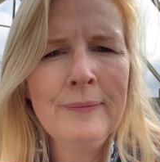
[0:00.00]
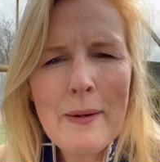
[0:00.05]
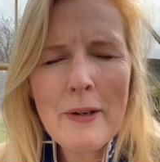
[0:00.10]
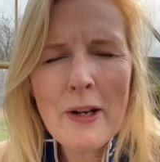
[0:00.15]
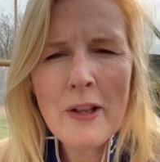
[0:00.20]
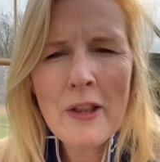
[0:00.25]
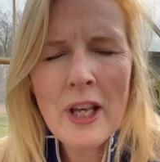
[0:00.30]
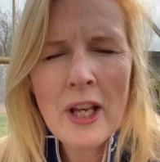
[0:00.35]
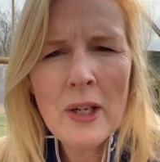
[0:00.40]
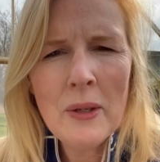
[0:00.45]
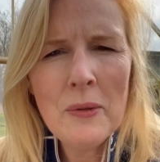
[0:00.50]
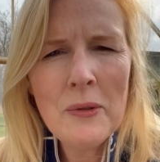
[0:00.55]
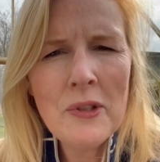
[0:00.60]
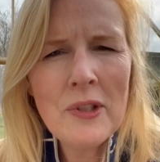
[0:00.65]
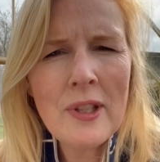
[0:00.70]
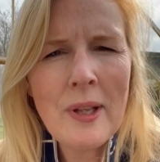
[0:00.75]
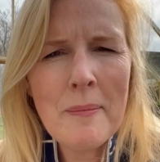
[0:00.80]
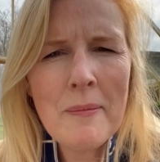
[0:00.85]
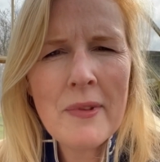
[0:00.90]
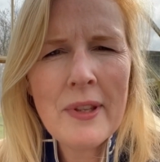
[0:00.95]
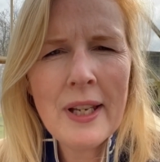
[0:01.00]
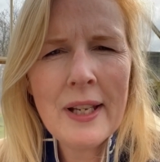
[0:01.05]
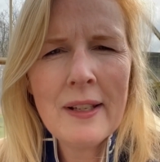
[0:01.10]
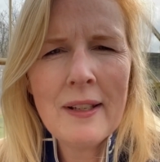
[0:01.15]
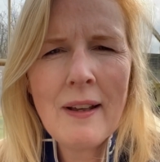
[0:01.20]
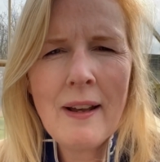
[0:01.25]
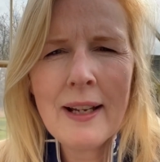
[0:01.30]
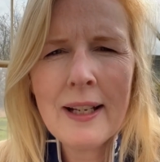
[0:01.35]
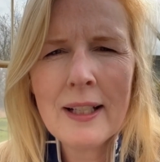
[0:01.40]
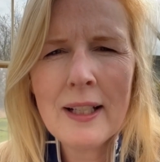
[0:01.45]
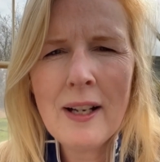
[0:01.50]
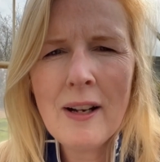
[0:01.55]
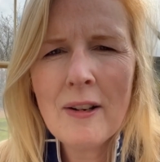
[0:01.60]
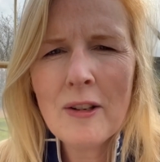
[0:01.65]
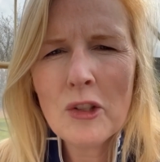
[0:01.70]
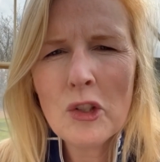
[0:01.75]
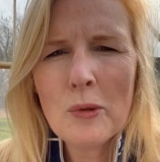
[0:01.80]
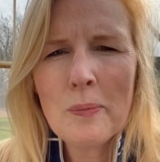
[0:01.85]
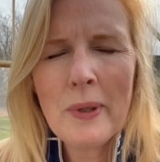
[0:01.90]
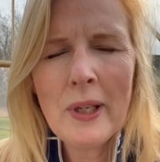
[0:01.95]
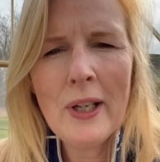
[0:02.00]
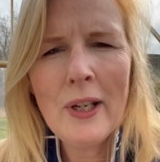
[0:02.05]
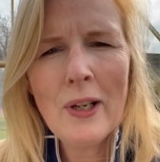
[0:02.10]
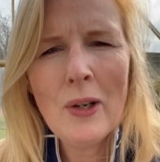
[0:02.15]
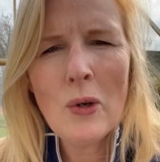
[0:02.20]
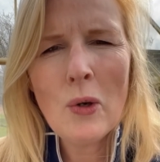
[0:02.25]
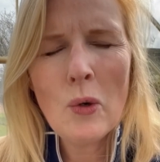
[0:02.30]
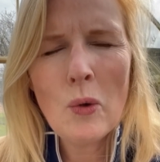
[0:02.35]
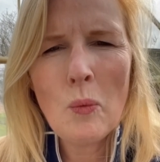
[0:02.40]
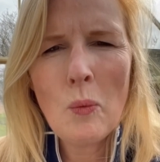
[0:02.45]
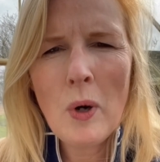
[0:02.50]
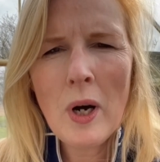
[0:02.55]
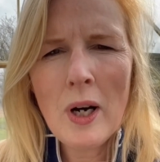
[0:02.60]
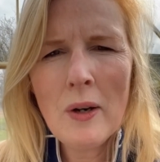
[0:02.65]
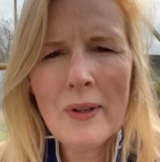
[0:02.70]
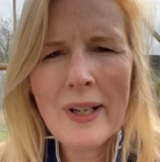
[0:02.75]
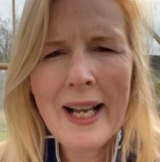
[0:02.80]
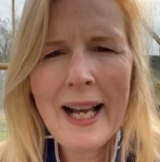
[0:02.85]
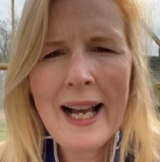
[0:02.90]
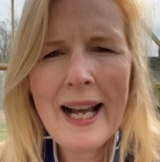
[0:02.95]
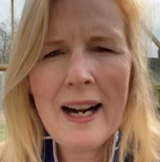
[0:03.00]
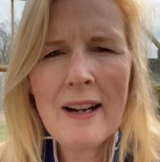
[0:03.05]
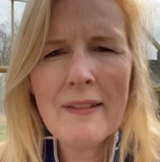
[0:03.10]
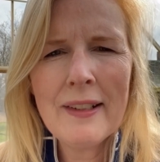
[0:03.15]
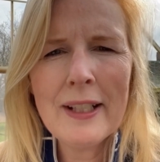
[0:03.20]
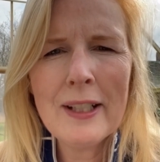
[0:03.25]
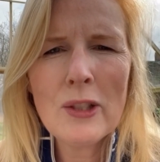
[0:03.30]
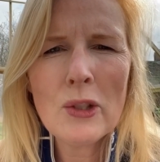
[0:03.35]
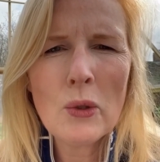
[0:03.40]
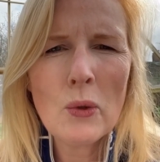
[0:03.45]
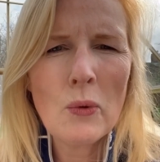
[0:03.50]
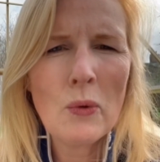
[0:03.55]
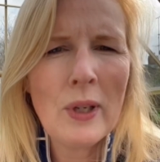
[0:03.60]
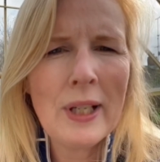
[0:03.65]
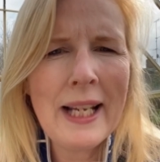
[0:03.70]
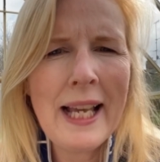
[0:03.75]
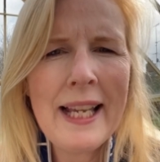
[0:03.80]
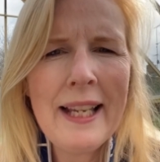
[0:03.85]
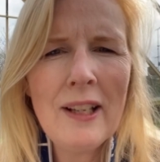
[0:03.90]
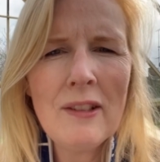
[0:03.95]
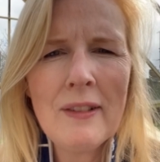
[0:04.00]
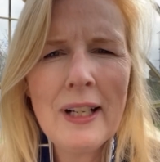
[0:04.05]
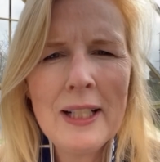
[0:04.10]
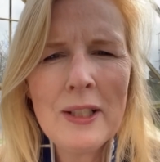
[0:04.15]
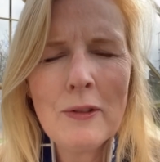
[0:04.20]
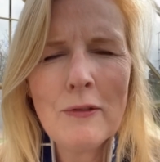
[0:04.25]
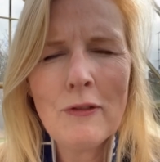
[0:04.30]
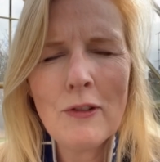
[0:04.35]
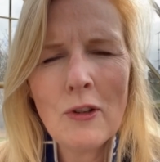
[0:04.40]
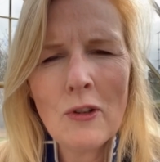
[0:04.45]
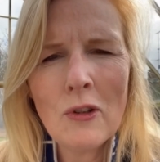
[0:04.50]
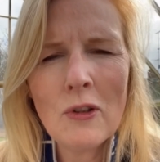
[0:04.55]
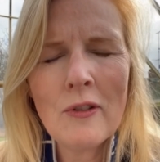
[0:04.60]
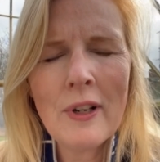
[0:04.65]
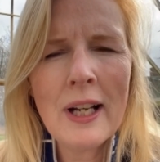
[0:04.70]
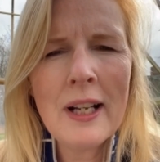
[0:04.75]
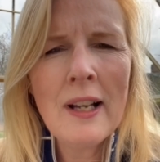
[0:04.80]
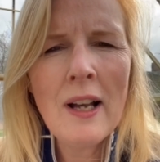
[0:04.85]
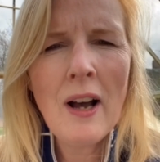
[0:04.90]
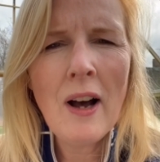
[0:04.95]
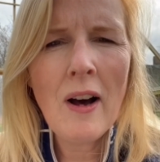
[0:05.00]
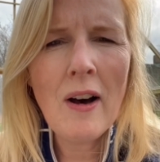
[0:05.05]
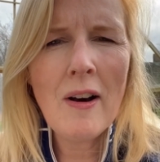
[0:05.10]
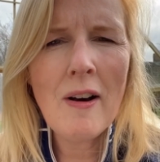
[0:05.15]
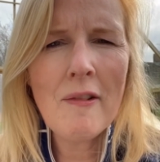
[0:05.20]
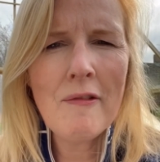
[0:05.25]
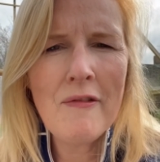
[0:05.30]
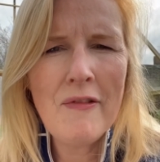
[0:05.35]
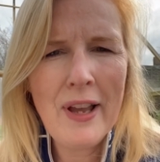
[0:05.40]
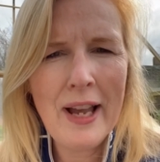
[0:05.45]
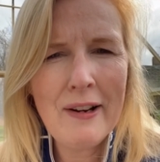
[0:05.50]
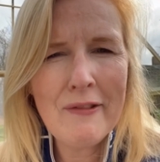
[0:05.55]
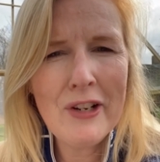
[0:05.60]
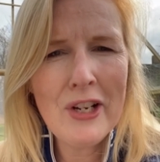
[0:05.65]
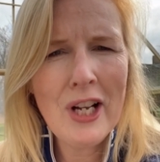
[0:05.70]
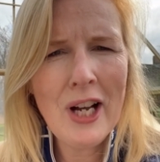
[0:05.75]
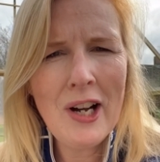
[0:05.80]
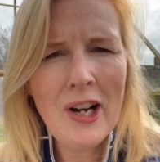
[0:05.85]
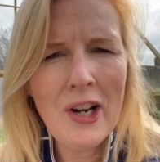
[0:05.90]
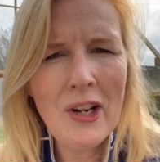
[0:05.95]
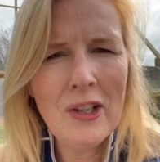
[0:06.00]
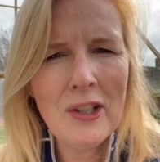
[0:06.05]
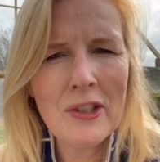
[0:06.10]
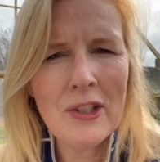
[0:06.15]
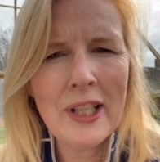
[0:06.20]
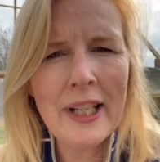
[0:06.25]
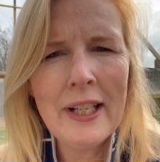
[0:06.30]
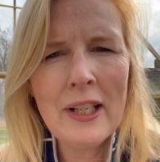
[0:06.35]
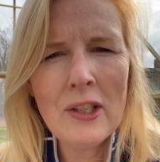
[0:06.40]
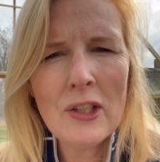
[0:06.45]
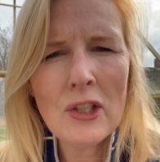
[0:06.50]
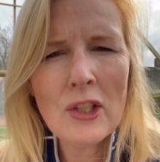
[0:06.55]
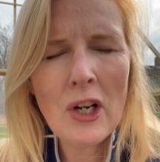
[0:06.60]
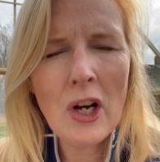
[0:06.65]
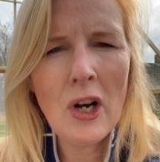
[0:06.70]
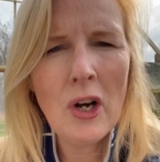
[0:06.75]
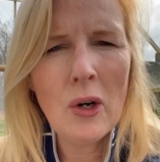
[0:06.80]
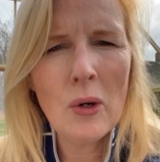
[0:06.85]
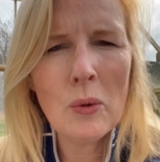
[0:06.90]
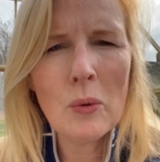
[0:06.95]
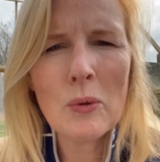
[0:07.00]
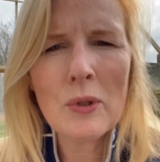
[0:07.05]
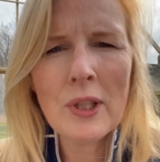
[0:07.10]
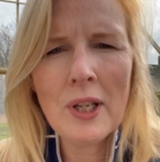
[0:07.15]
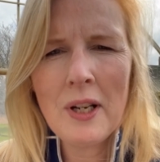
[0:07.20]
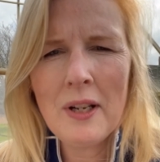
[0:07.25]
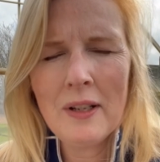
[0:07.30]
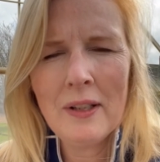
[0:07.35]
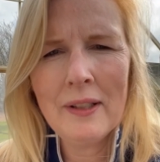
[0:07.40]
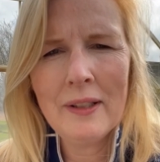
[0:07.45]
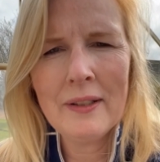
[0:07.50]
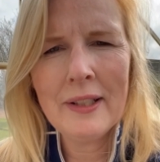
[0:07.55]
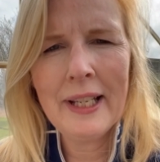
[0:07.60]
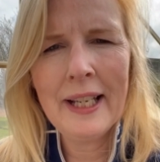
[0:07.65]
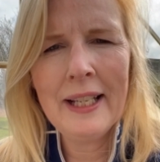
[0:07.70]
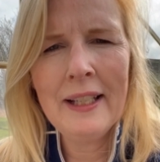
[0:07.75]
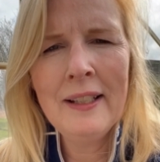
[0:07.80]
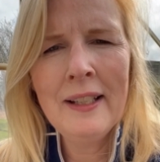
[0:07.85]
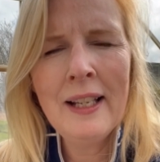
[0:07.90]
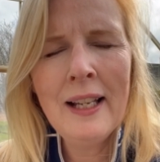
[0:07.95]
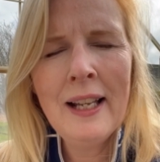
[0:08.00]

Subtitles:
I know something like larkspur or wild carrot or Alea grandiflora are very hardy, cold hardy.